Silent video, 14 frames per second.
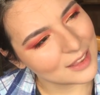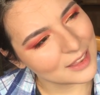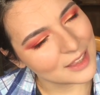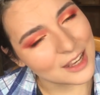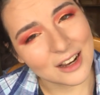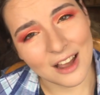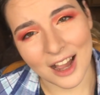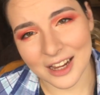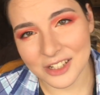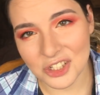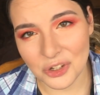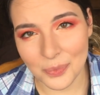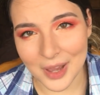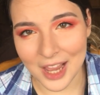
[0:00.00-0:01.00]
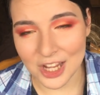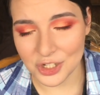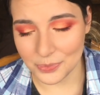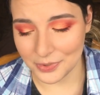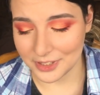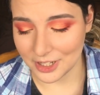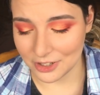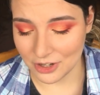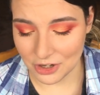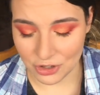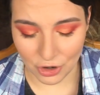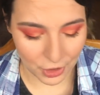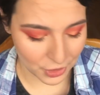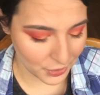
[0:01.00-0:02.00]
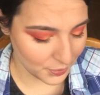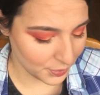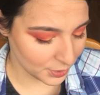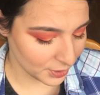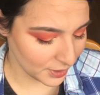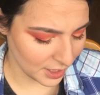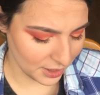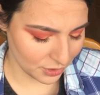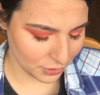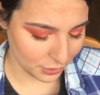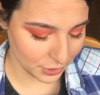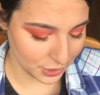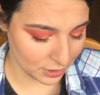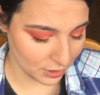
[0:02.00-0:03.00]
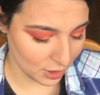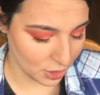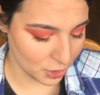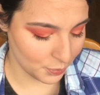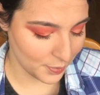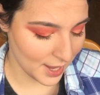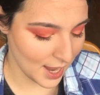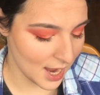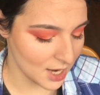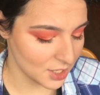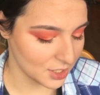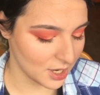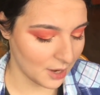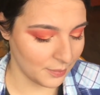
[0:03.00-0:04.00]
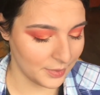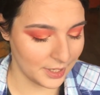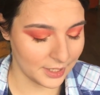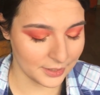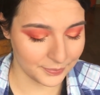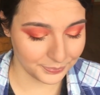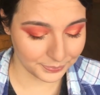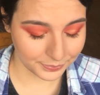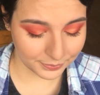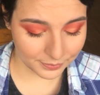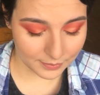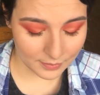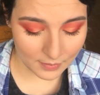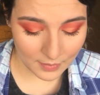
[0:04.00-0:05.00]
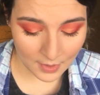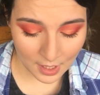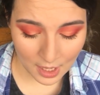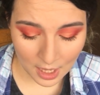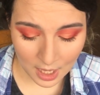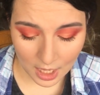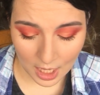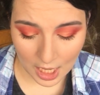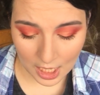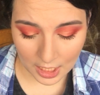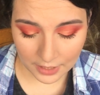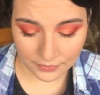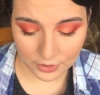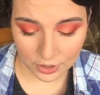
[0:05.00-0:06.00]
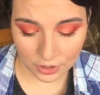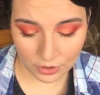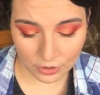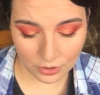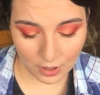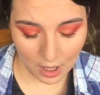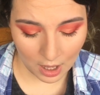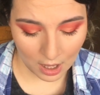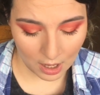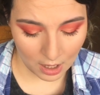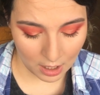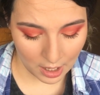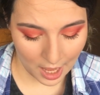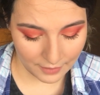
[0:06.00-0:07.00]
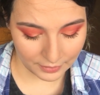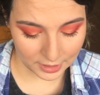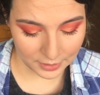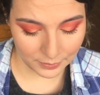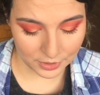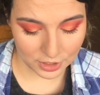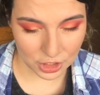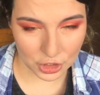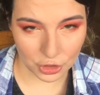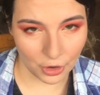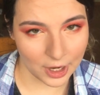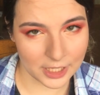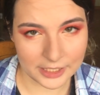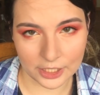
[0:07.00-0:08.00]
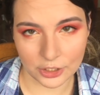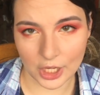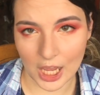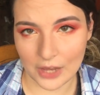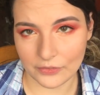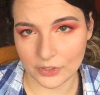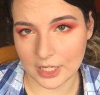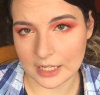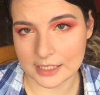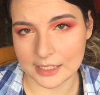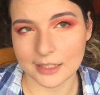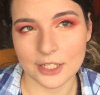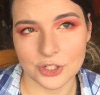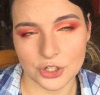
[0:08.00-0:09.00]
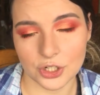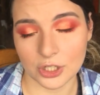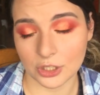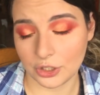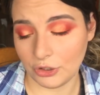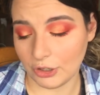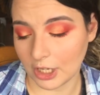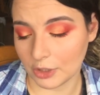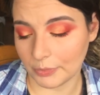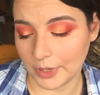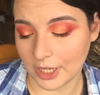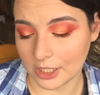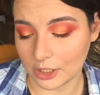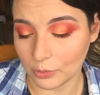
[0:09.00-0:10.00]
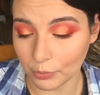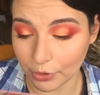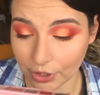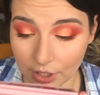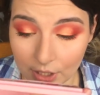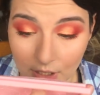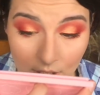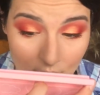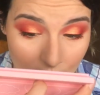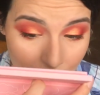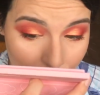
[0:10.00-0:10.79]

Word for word: they're kind of bad, but they're not horrible and they're also not bad. I mean, if you have a limited choice and you have NYX glitter glue, you can make them work.